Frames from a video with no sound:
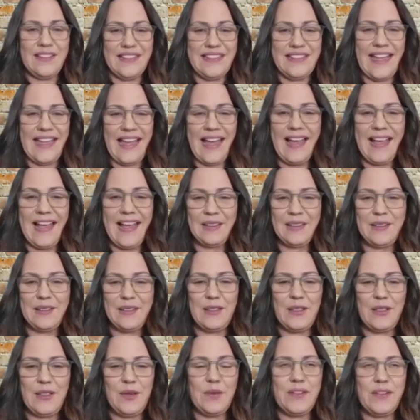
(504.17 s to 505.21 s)
Yeah,
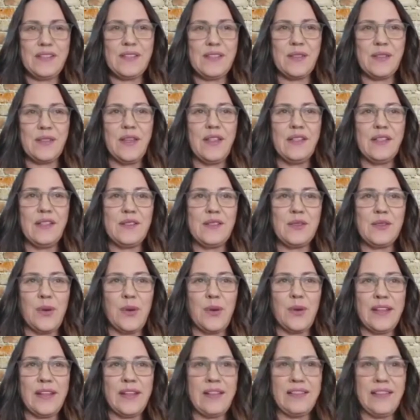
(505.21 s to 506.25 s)
no, it's
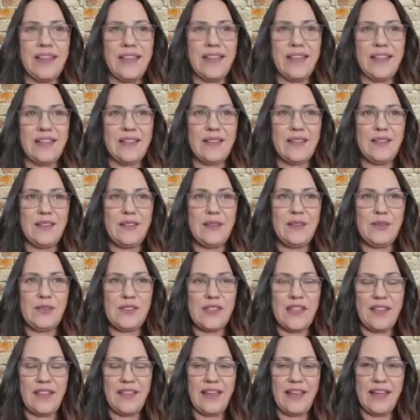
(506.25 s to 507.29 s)
great that you
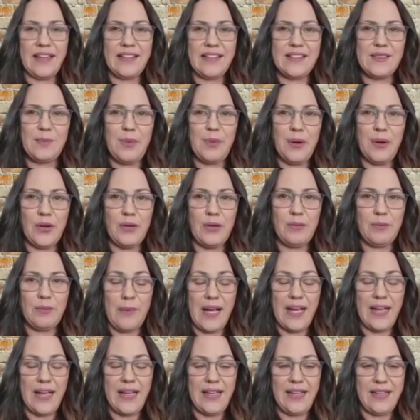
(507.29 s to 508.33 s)
say that, because part of
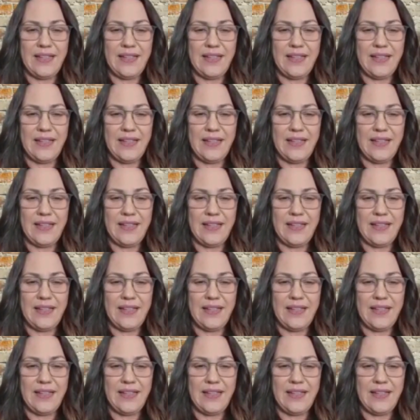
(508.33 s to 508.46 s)
my